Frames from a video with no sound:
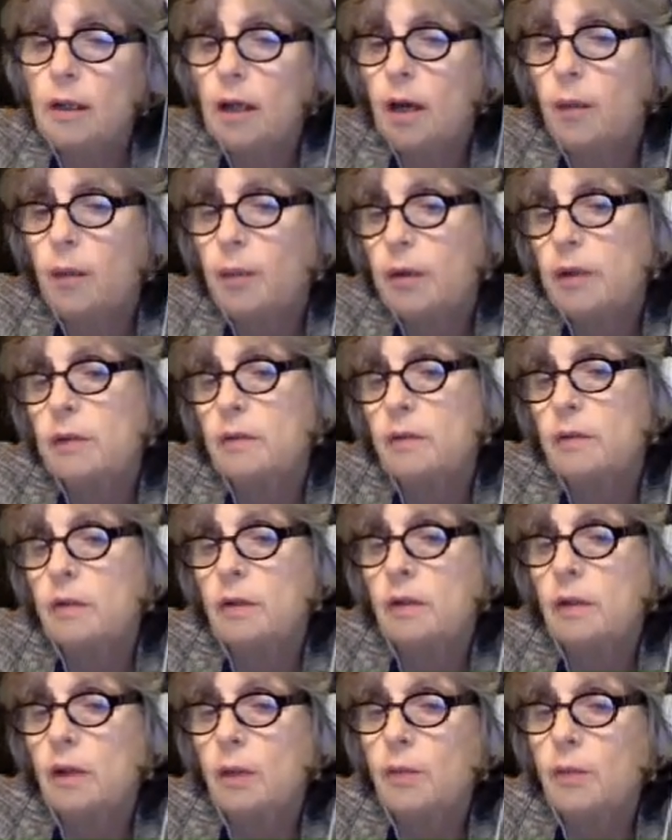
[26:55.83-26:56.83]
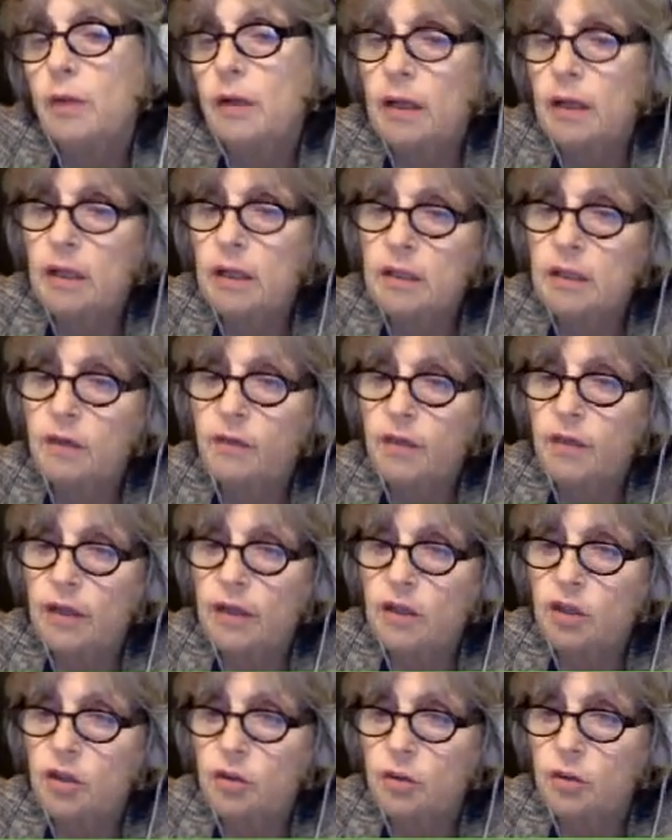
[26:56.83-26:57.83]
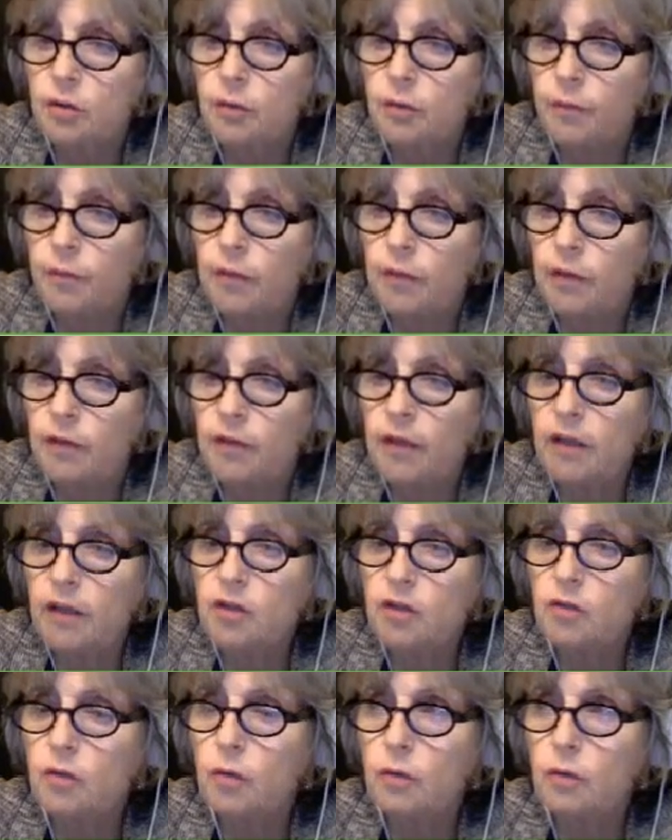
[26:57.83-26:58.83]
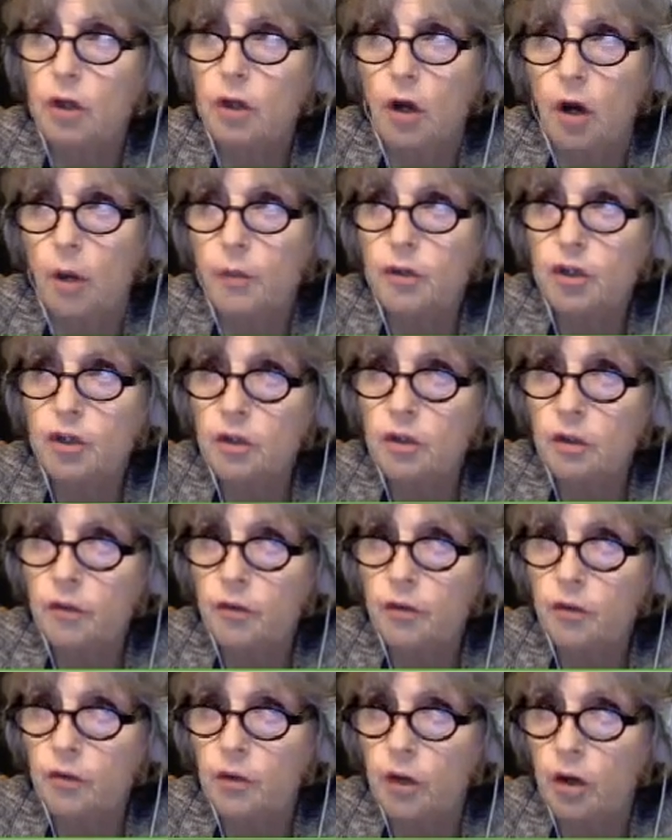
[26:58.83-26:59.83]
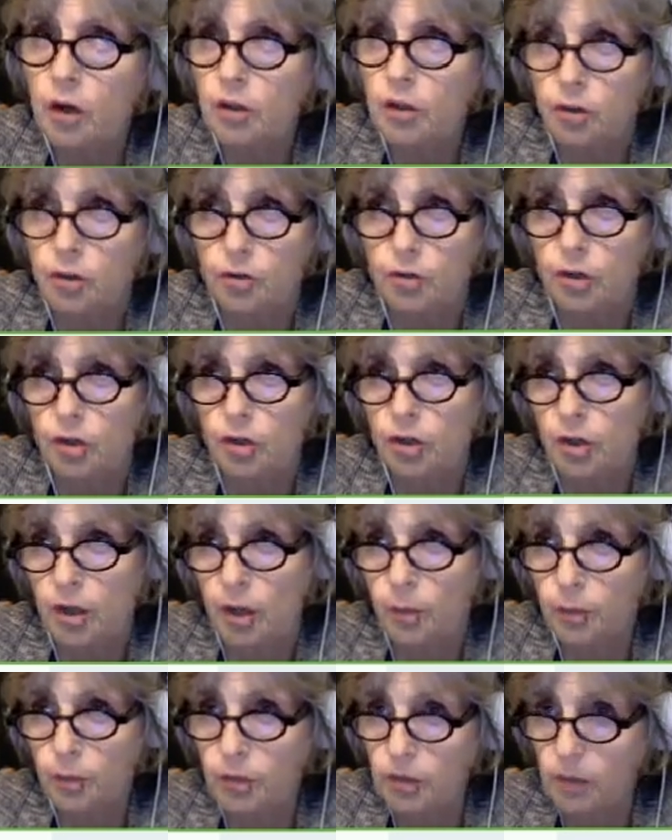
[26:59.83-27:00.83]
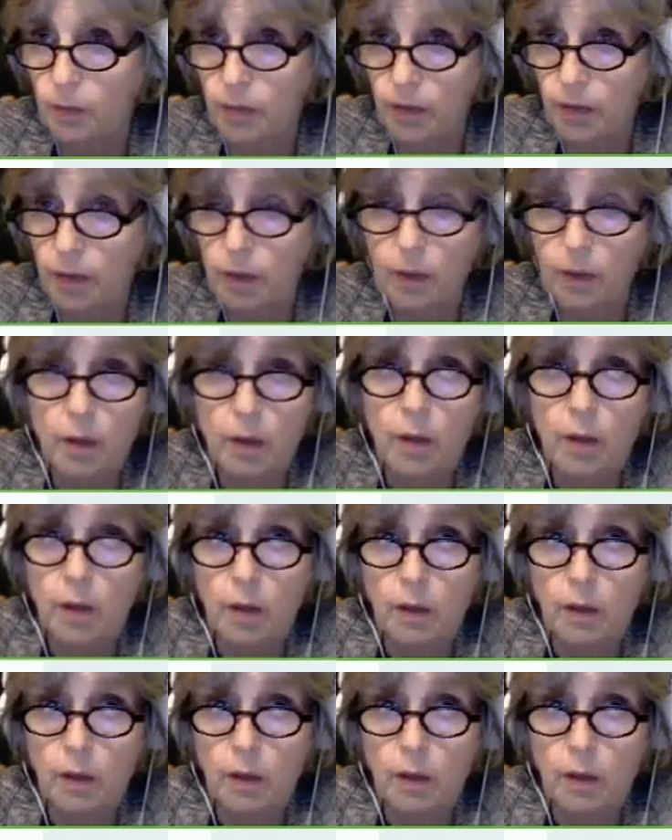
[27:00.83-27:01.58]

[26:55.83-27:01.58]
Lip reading: Yeah, but I mean, I guess if that's your only option, if you're in a concentration camp or something,